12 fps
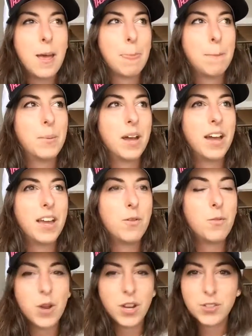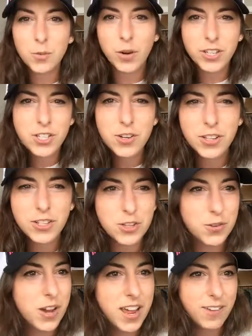But once you
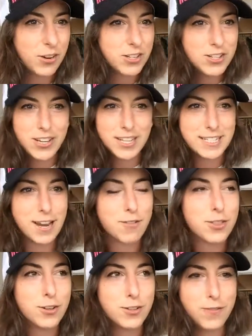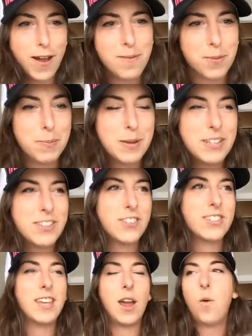do it, once you get done with those 5 burpees, you're
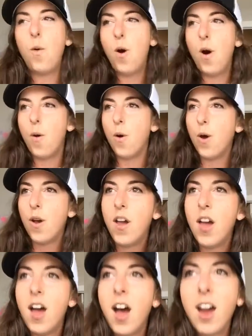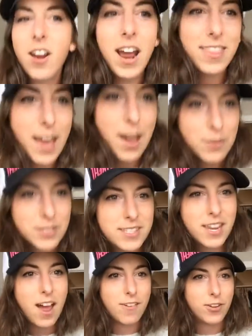just like, whoo, all right, that was
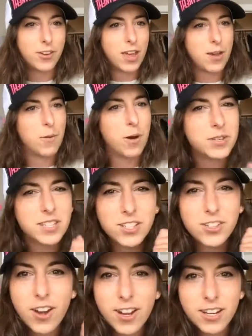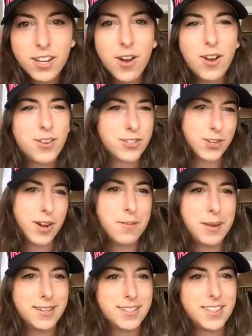tough. Okay, what was I trying to do? Oh, I was trying to
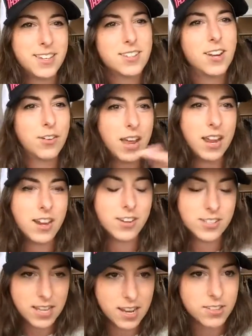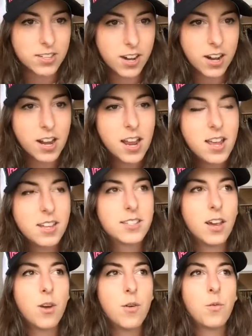make a decision. Okay, here's the answer.
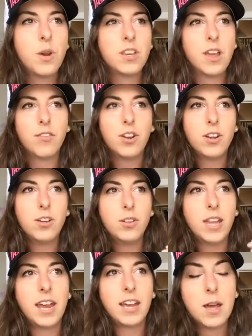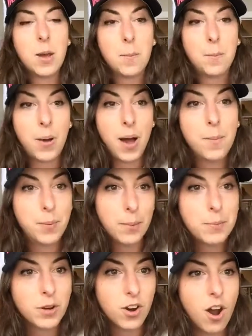So whenever you like pump
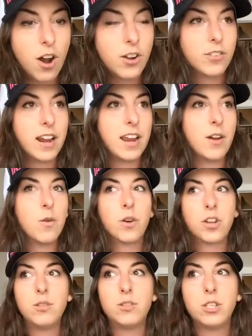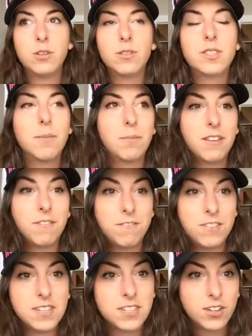up your heart rate or you do something
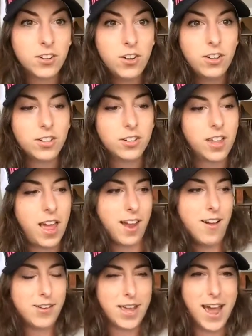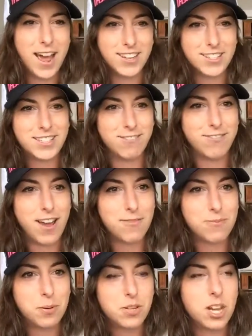physical and you're like, oh yeah, I just did
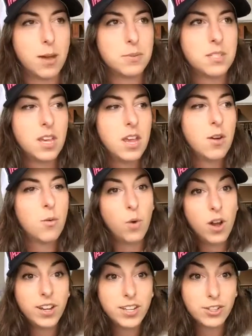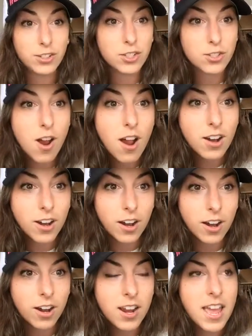5 push-ups, one, you're
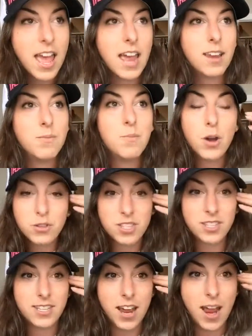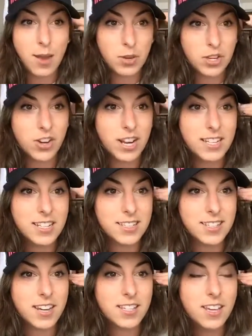stronger, and most of the time when you're
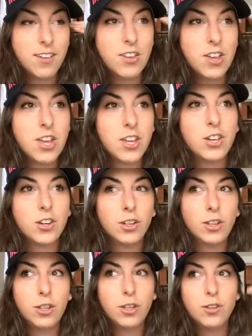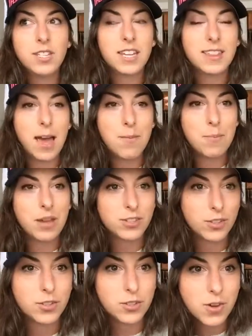indecisive, you're losing that
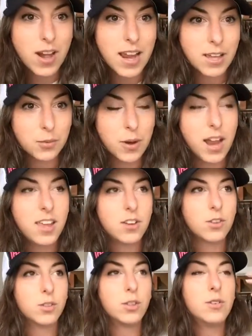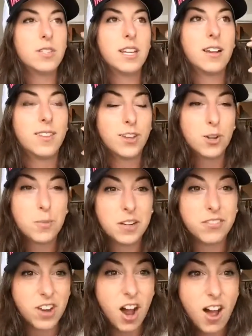mental strength, right? You're losing a little bit
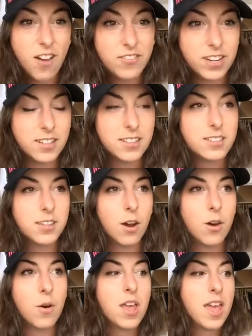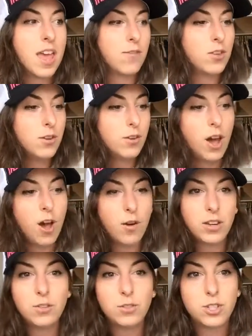of confidence. So if you go
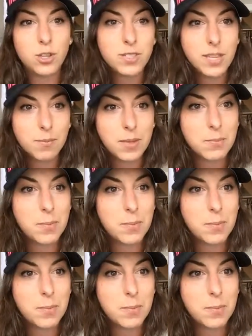and you do something